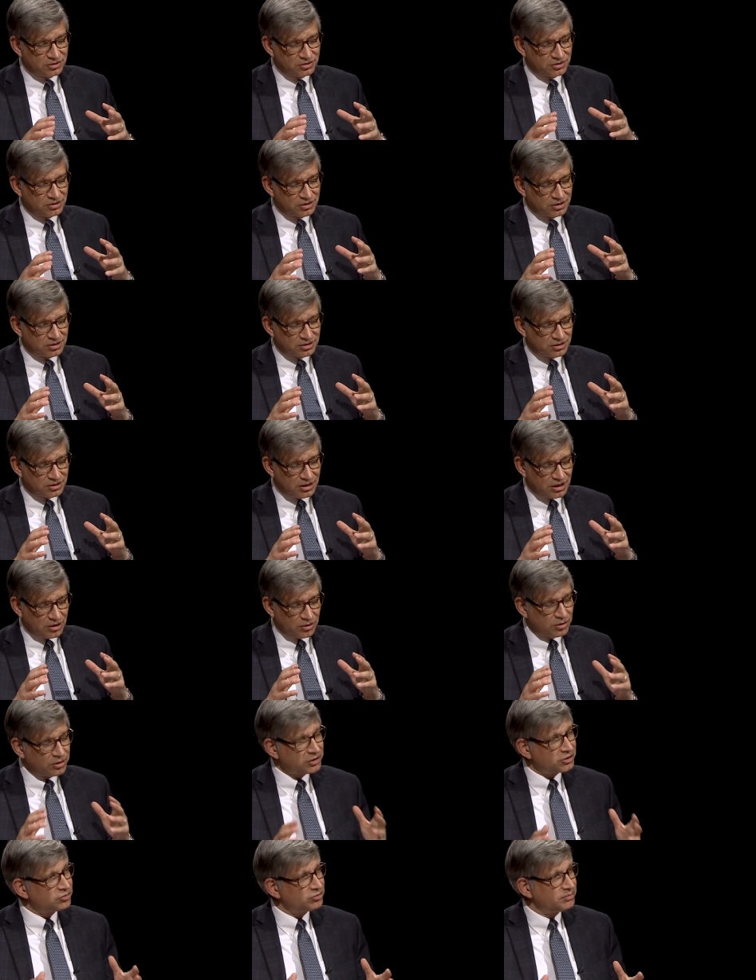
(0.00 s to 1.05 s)
your uh,
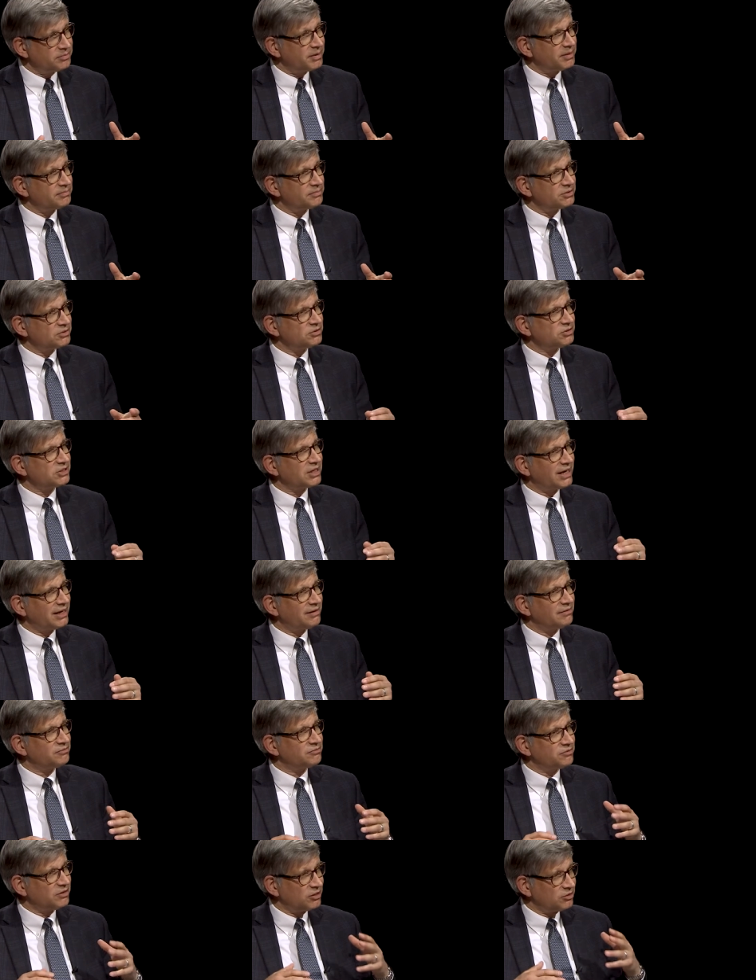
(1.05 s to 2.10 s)
orchestra members
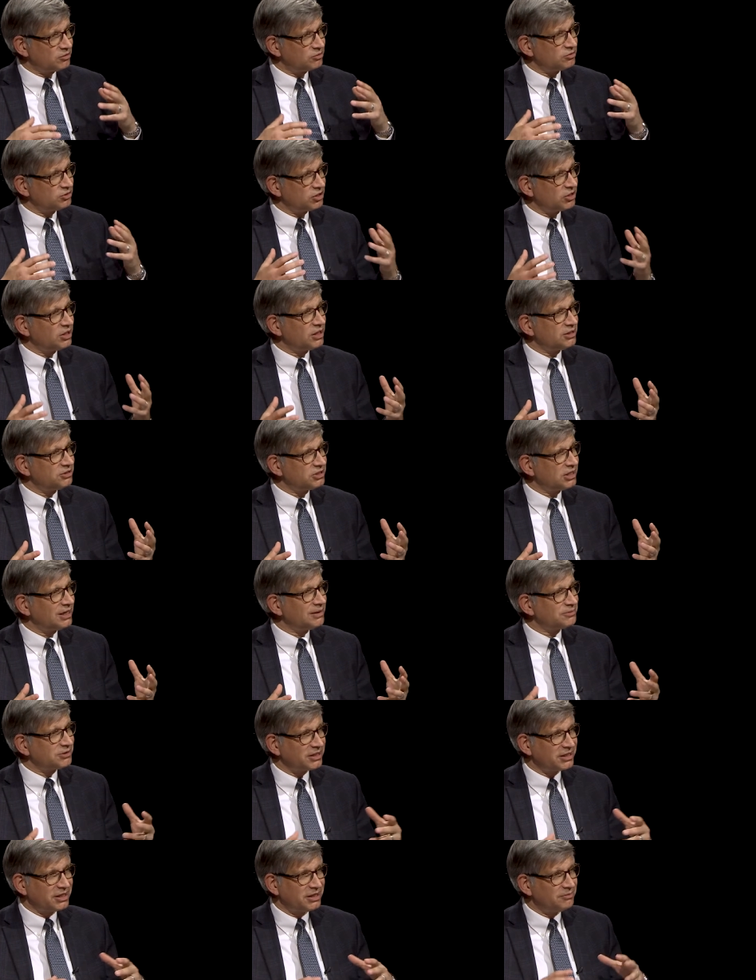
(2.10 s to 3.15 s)
have other jo
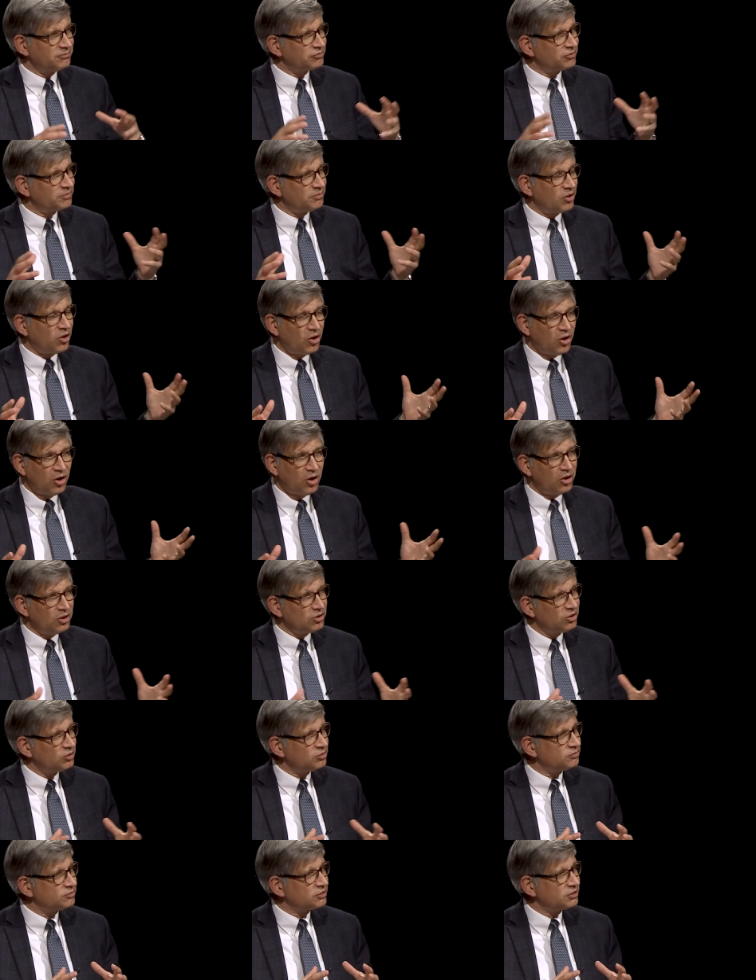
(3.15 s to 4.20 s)
jobs. They come from all
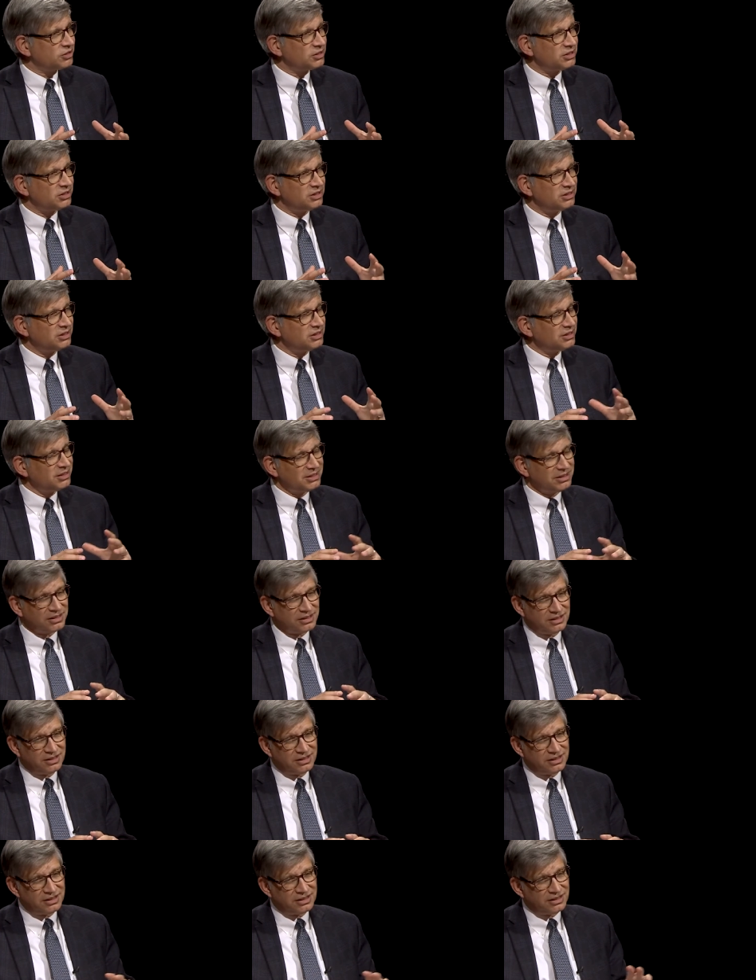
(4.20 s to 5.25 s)
over the
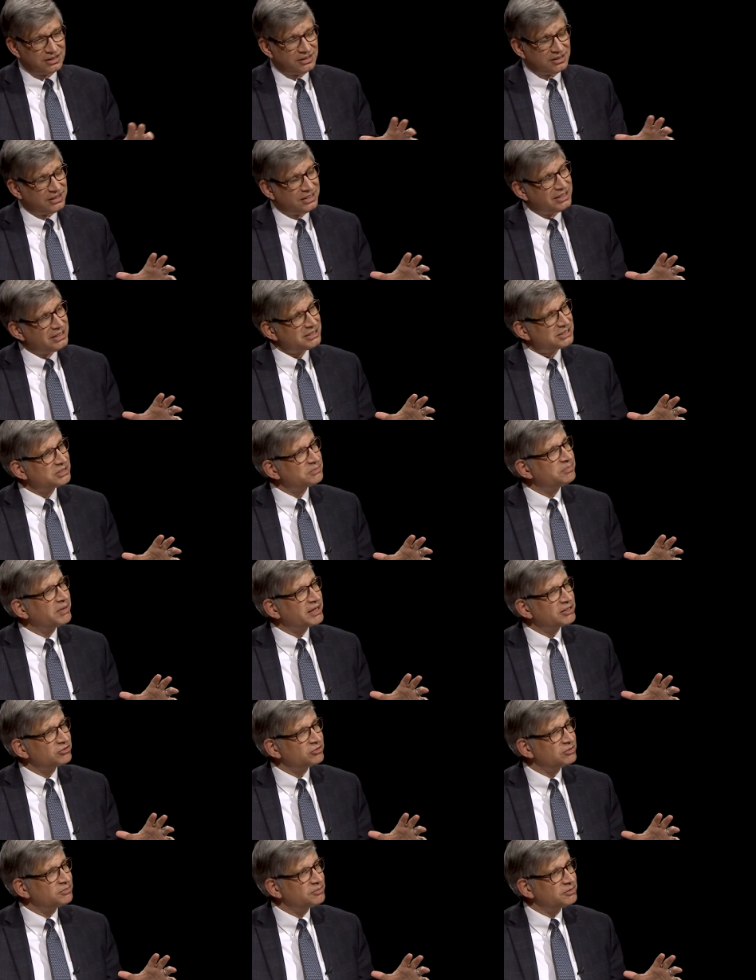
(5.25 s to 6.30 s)
the uh,
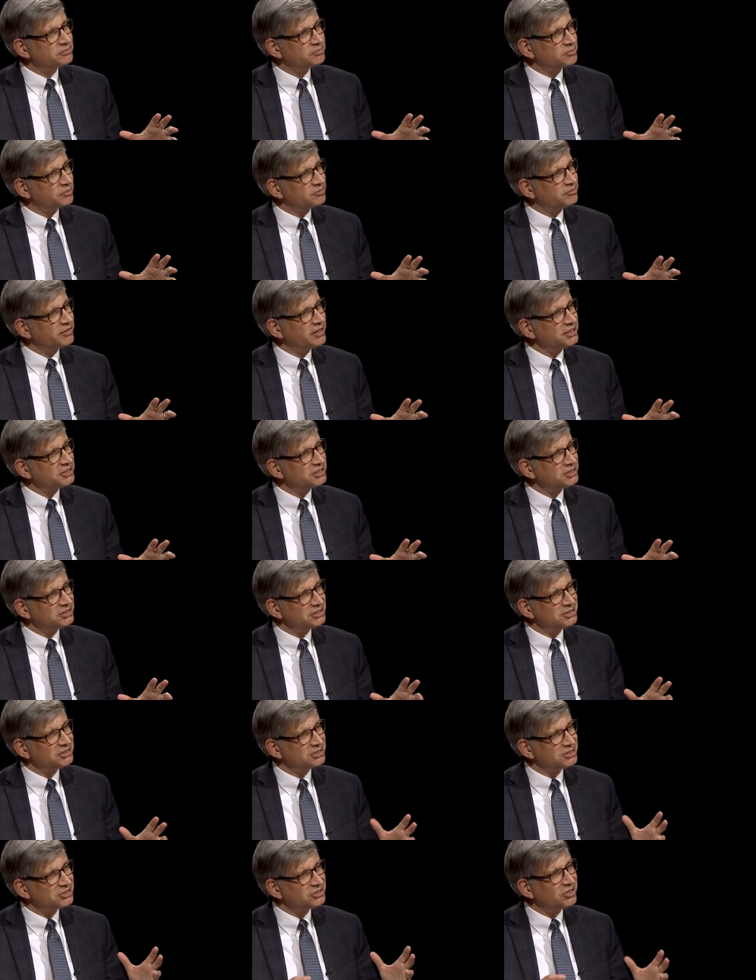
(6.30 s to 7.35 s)
spectrum of professions.